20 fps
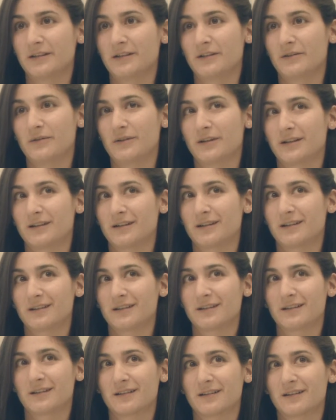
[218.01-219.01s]
you can
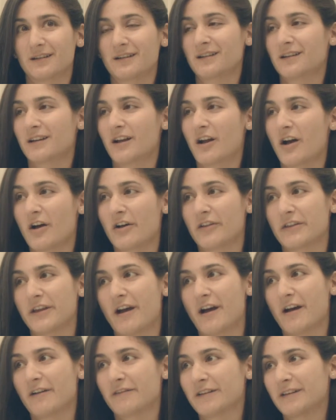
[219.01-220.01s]
call the
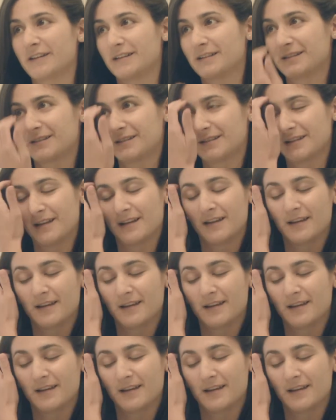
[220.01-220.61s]
office.